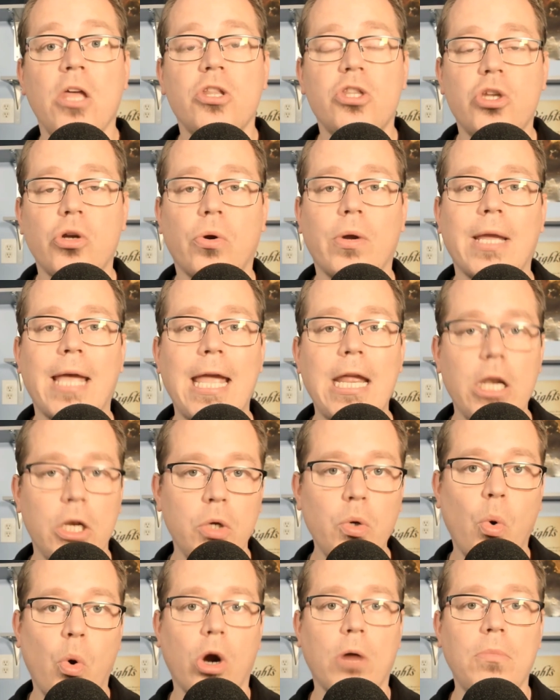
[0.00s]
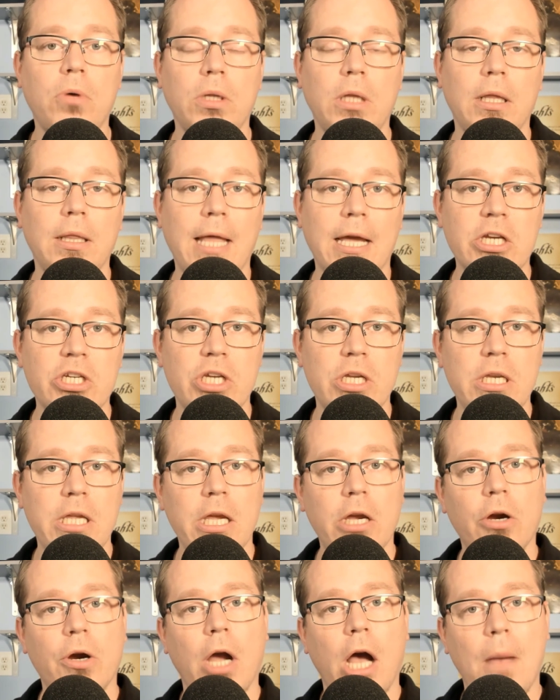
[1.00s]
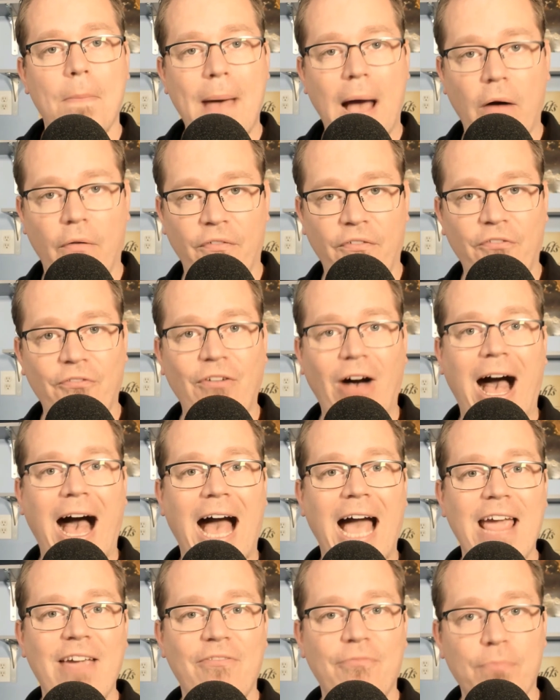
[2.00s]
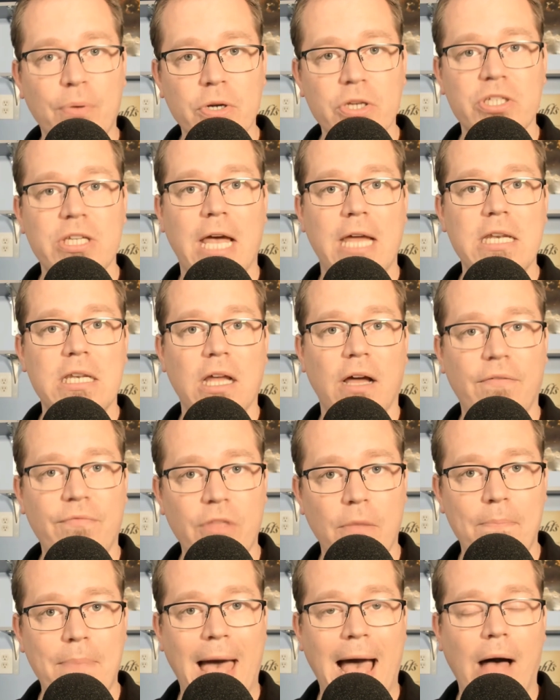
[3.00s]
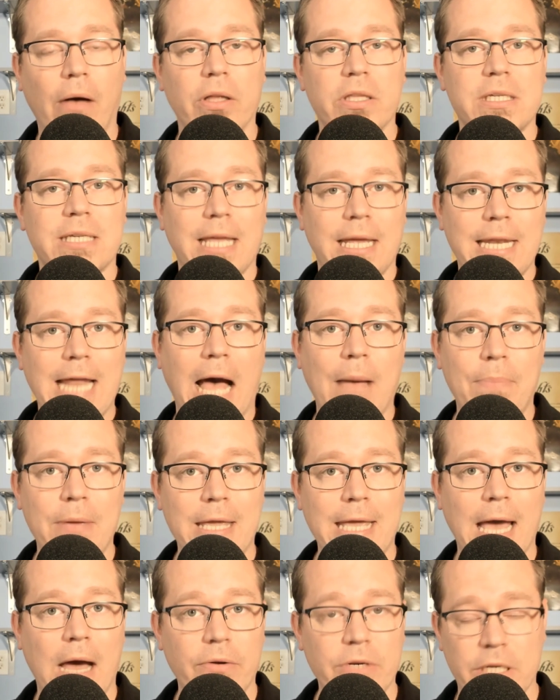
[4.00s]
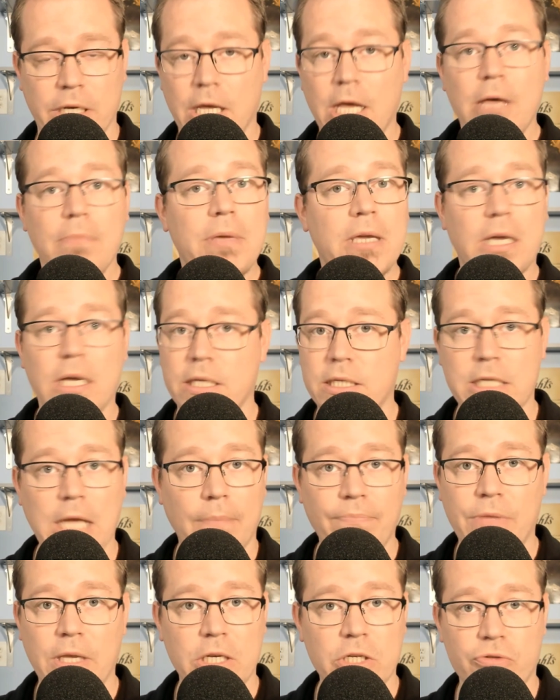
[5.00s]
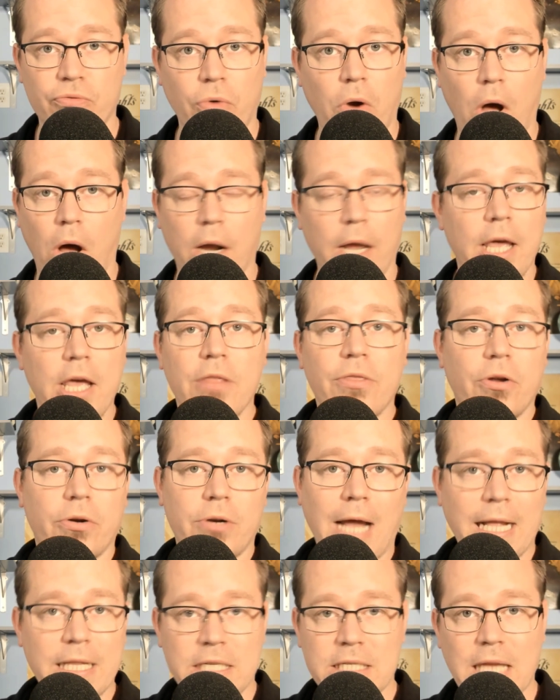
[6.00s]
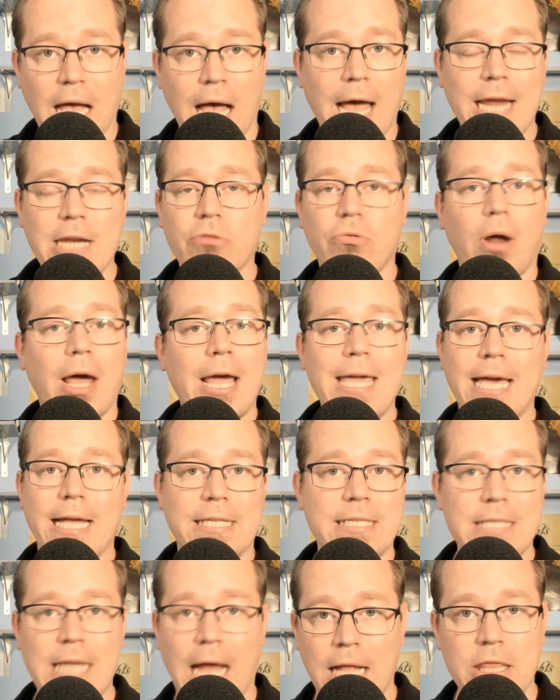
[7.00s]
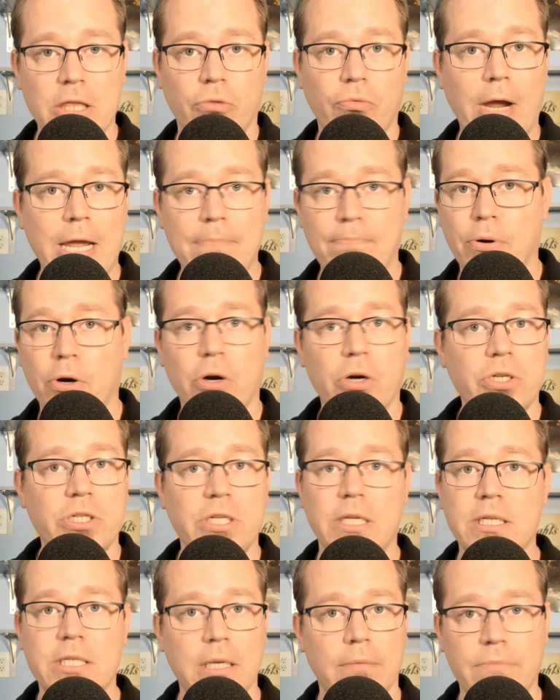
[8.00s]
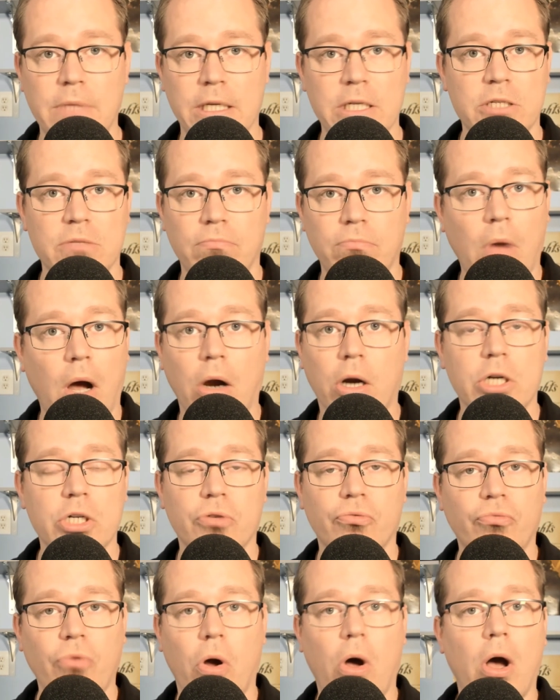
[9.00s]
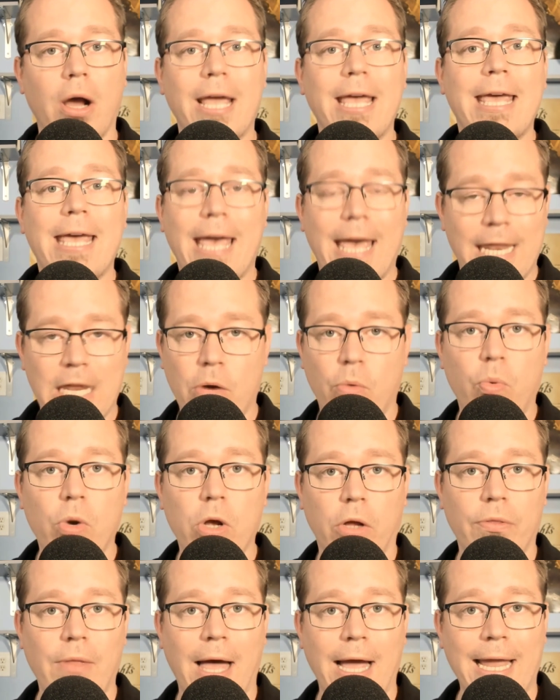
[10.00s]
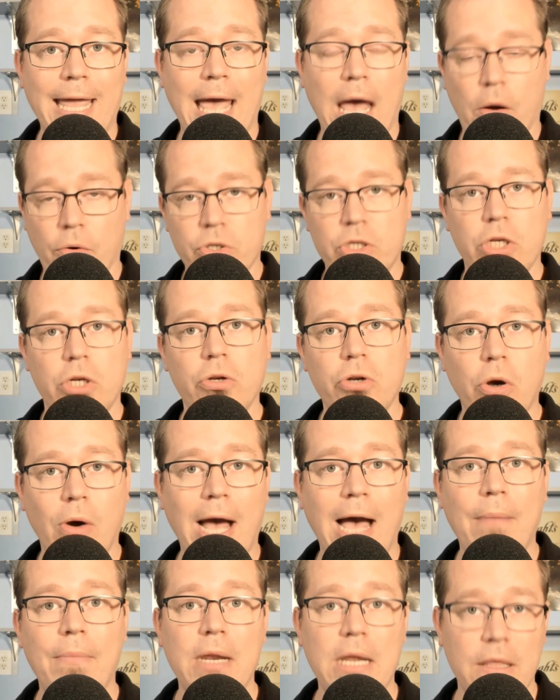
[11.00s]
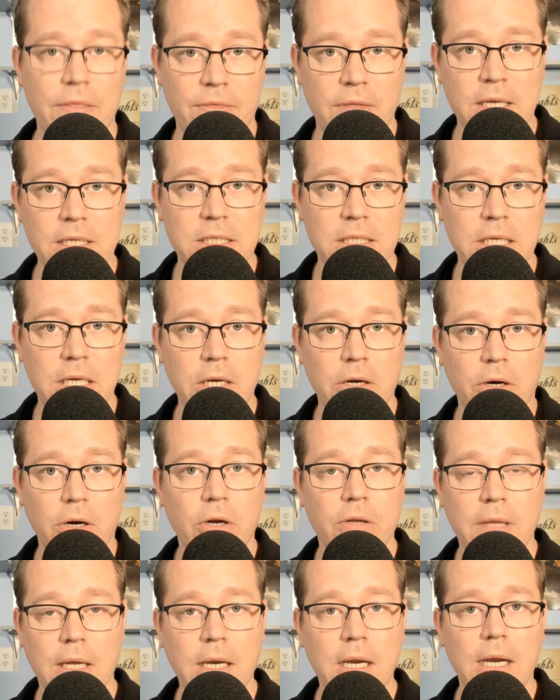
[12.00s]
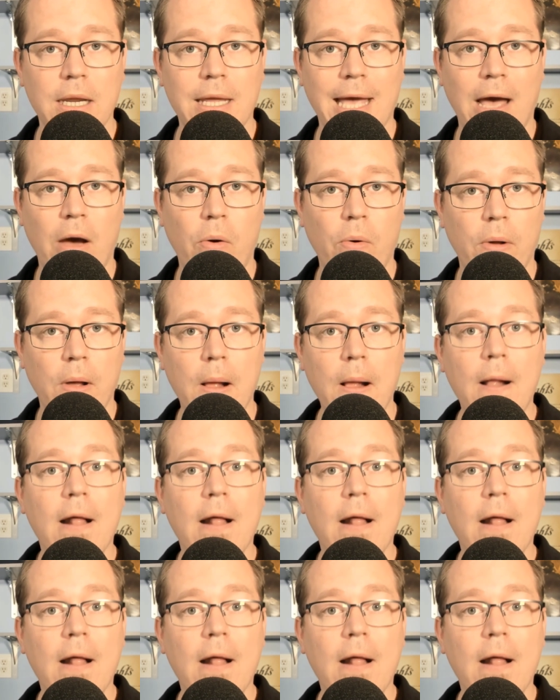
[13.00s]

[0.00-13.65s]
During a normal election year, about 5% of the ballots cannot be counted because something's wrong. They're not signed right, it's not the right person, something's marked wrong, and it will not count. Do you know how many this year they didn't count?